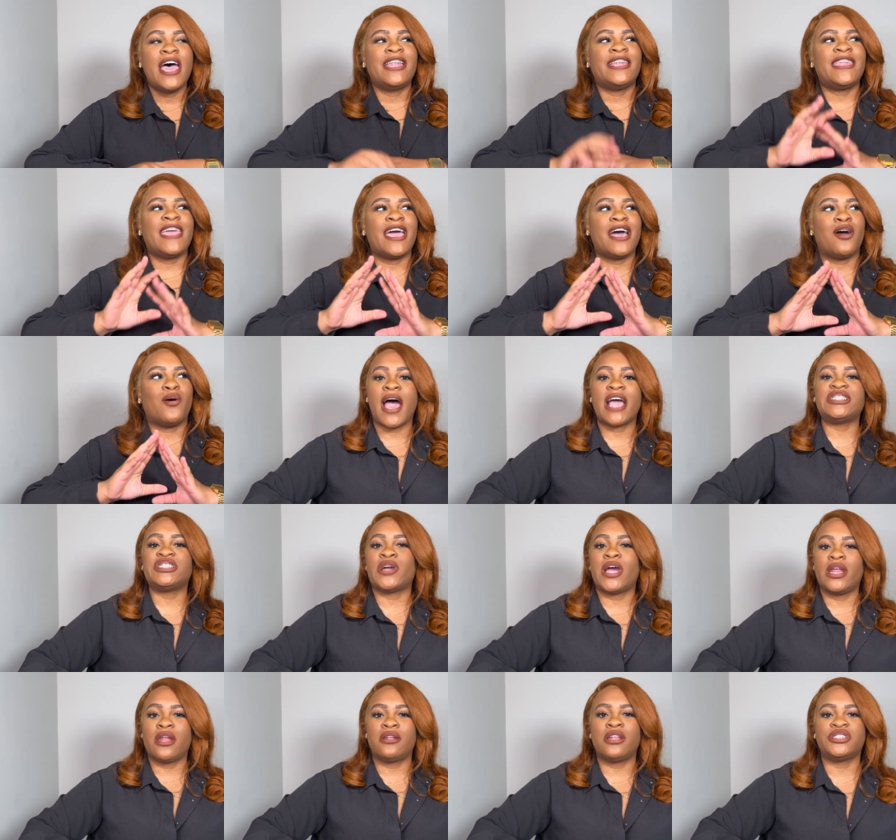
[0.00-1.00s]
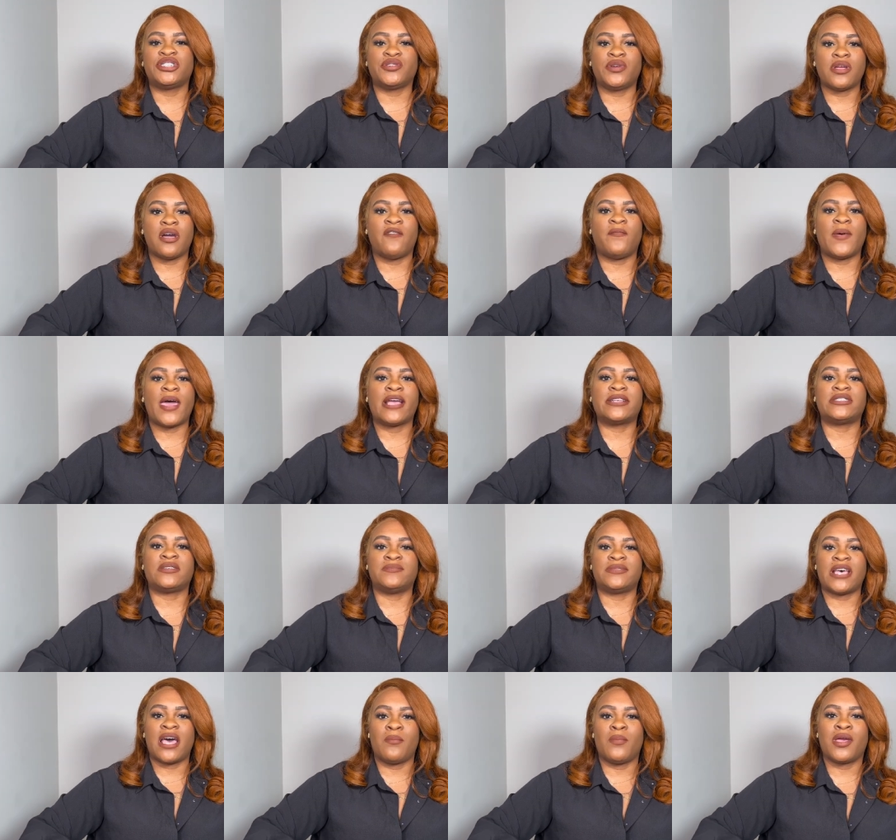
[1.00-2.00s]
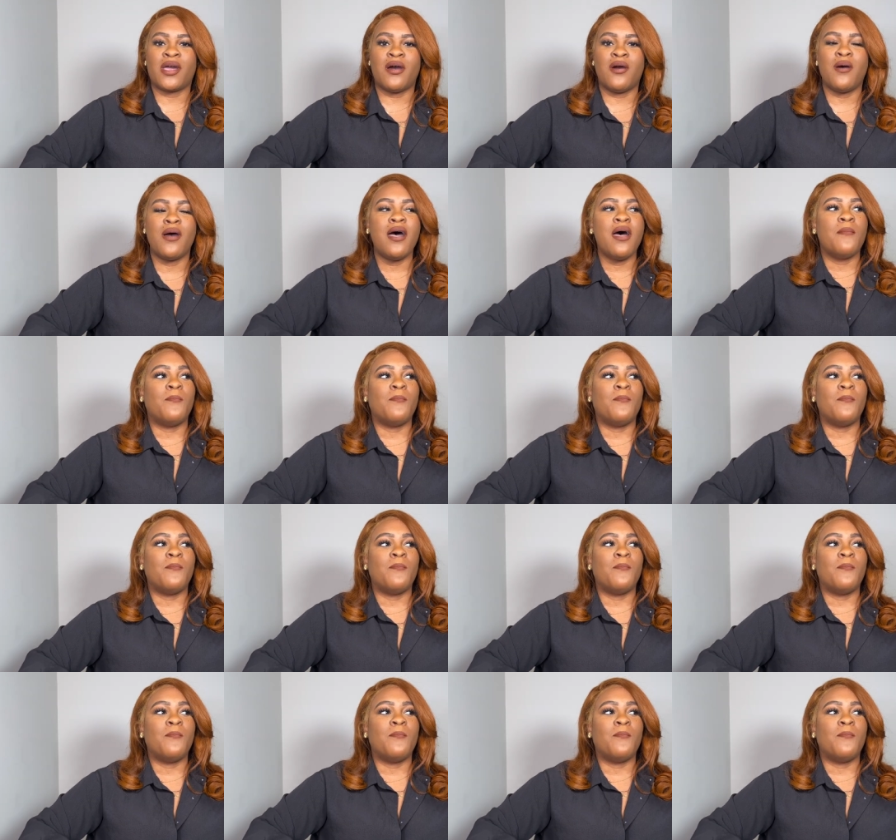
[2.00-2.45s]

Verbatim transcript: Now, I tried on a Triomphe bag some time ago.